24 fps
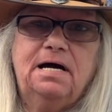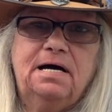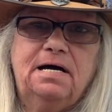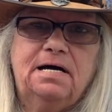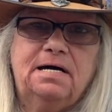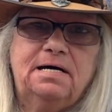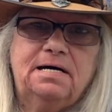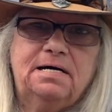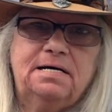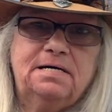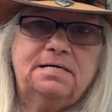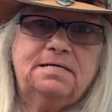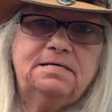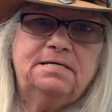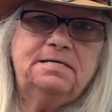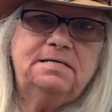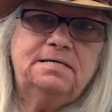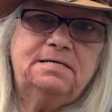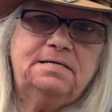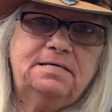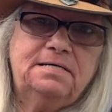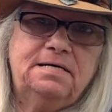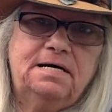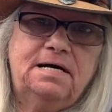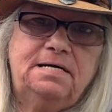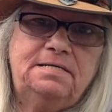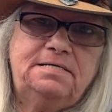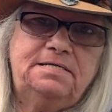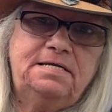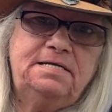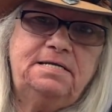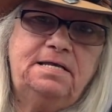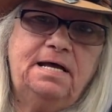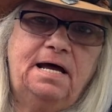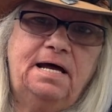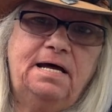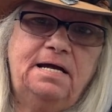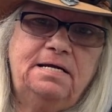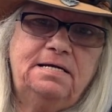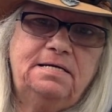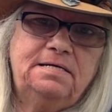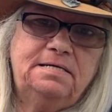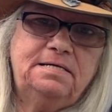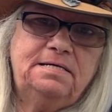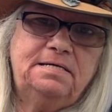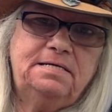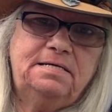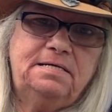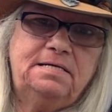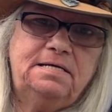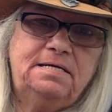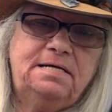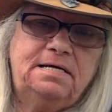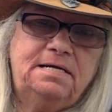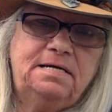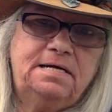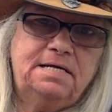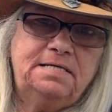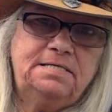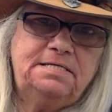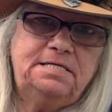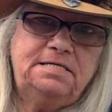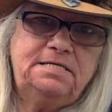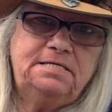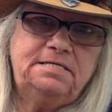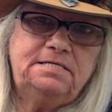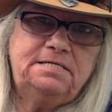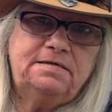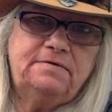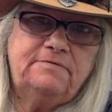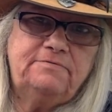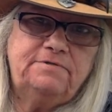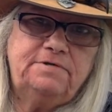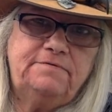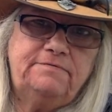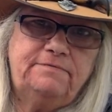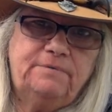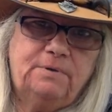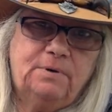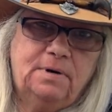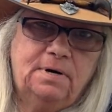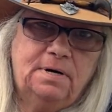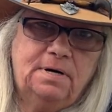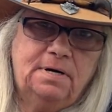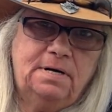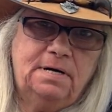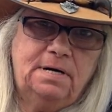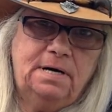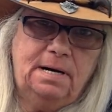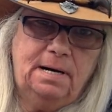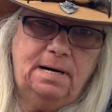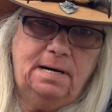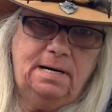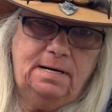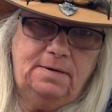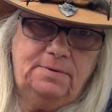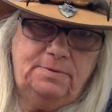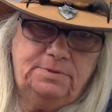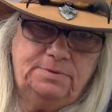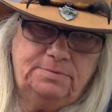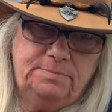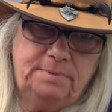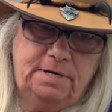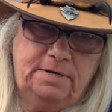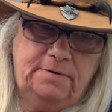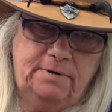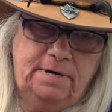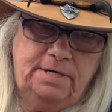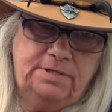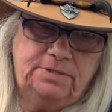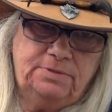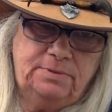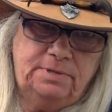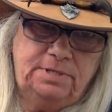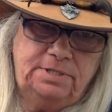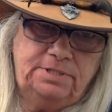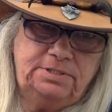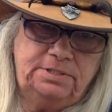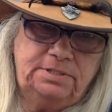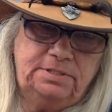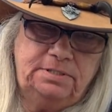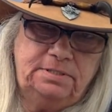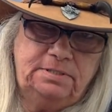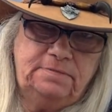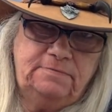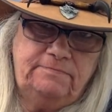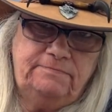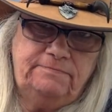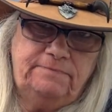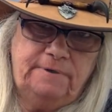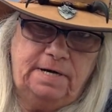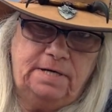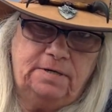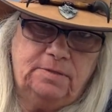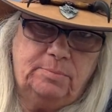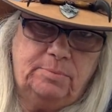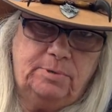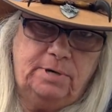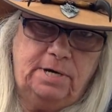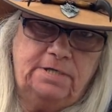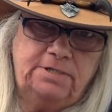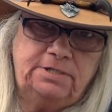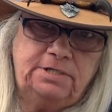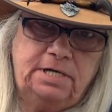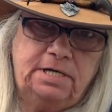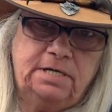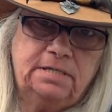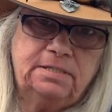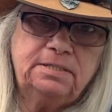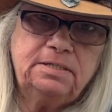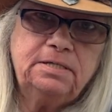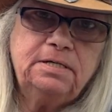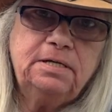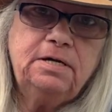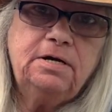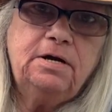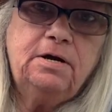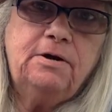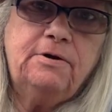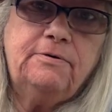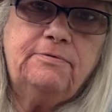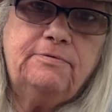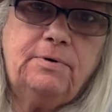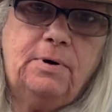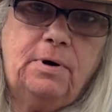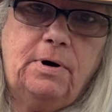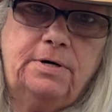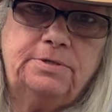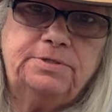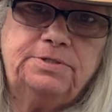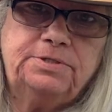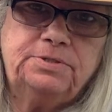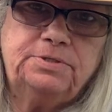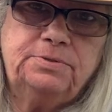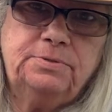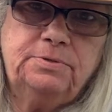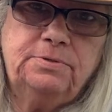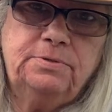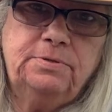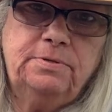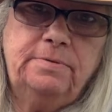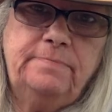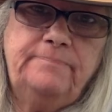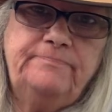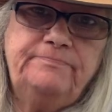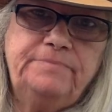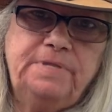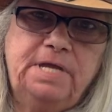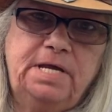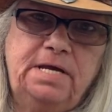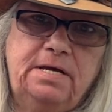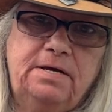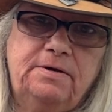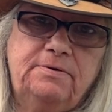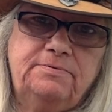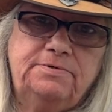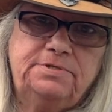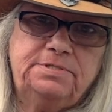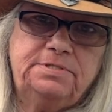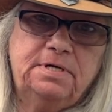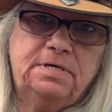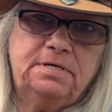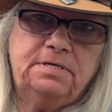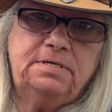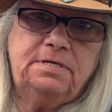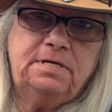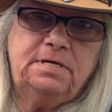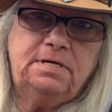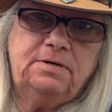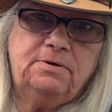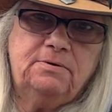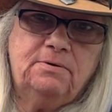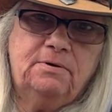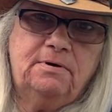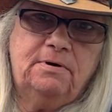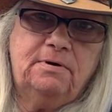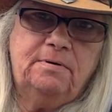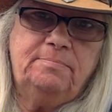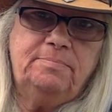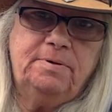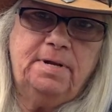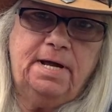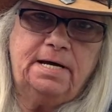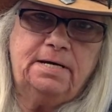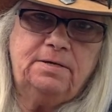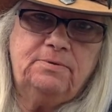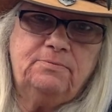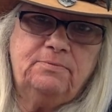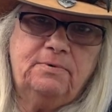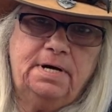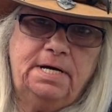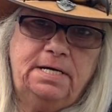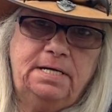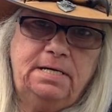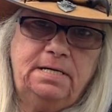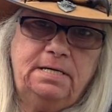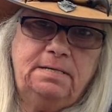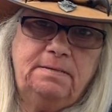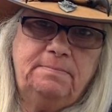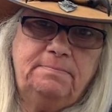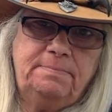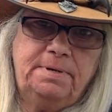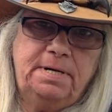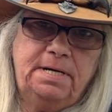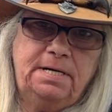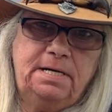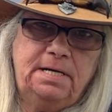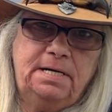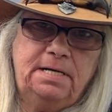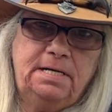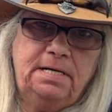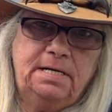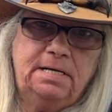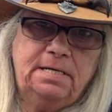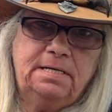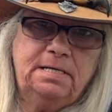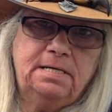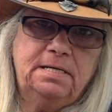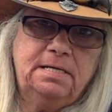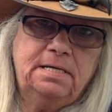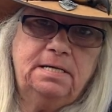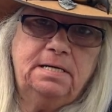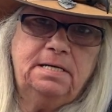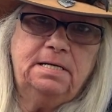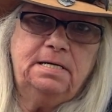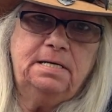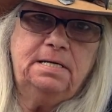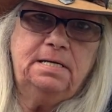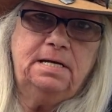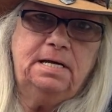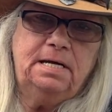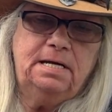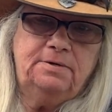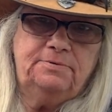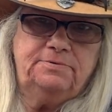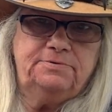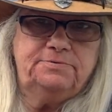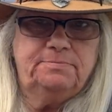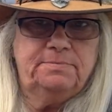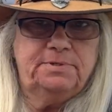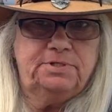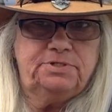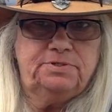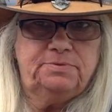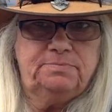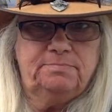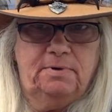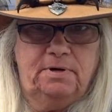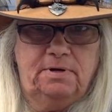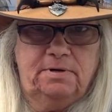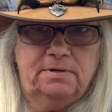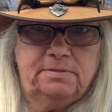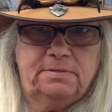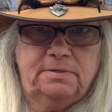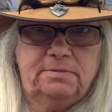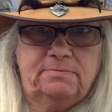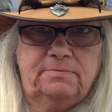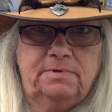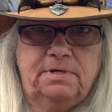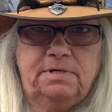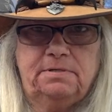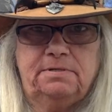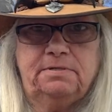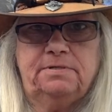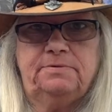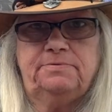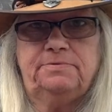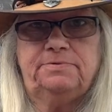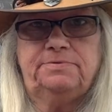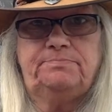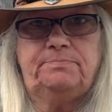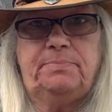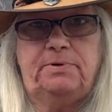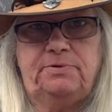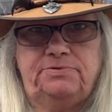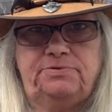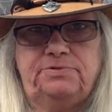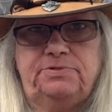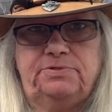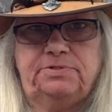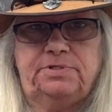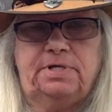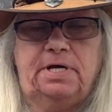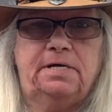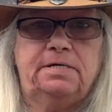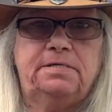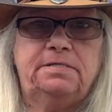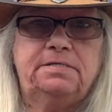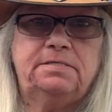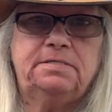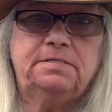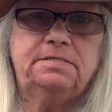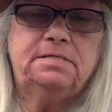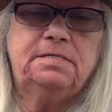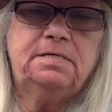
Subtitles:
I did that in 1974. It was my graduation final project for art school. It was done in all black and white, pen and ink. It was much smaller. Well, it was poster size.